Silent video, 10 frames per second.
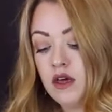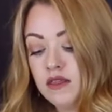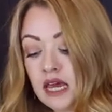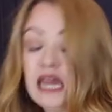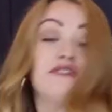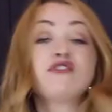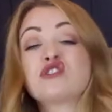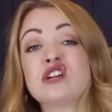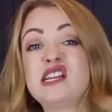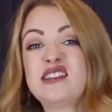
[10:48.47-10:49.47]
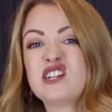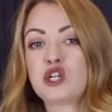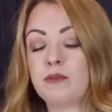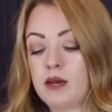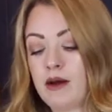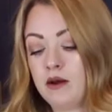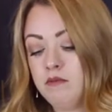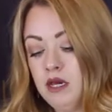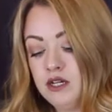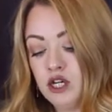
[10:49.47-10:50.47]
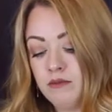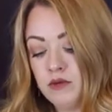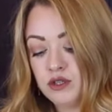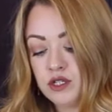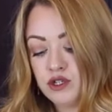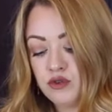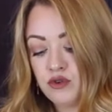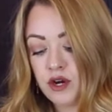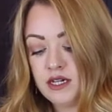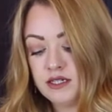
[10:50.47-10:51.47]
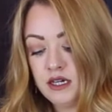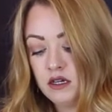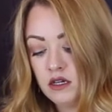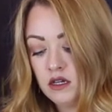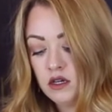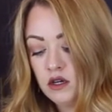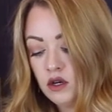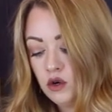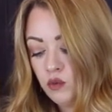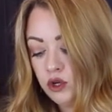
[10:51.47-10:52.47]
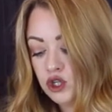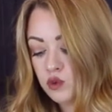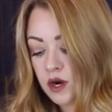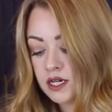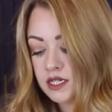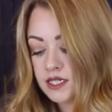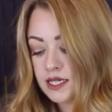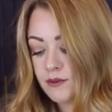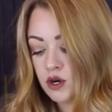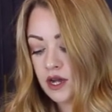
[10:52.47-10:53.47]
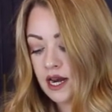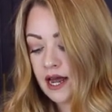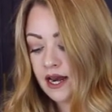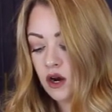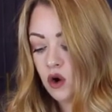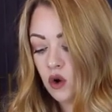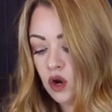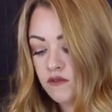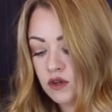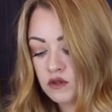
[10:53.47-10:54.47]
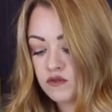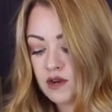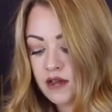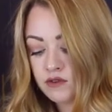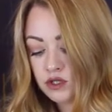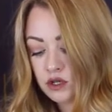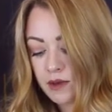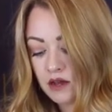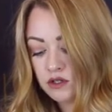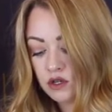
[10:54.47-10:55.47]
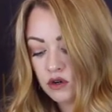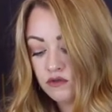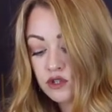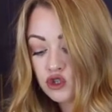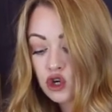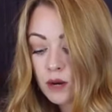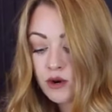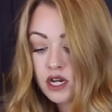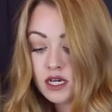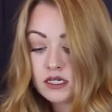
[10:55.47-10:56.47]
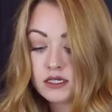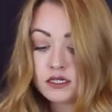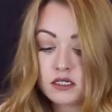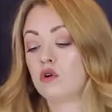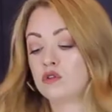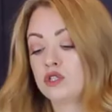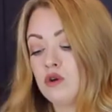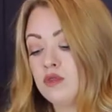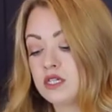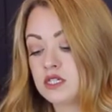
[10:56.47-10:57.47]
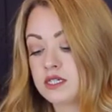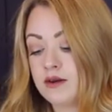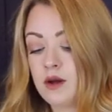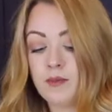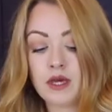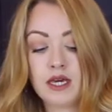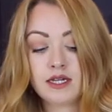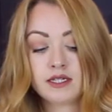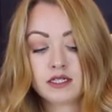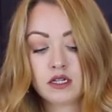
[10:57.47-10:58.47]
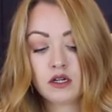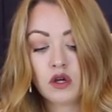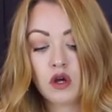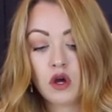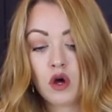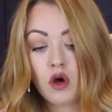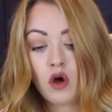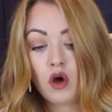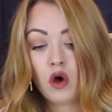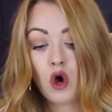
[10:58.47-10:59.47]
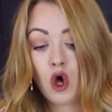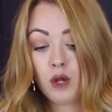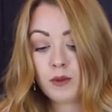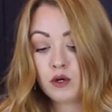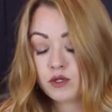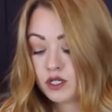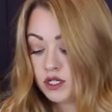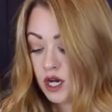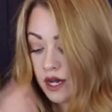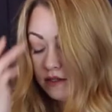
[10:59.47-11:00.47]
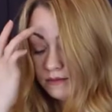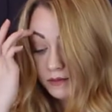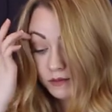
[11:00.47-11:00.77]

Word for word: The heat from underneath this should be about a medium, nothing too crazy. We just want it to simmer and let it, all of those flavors come out of the strawberries. So this syrup is almost done.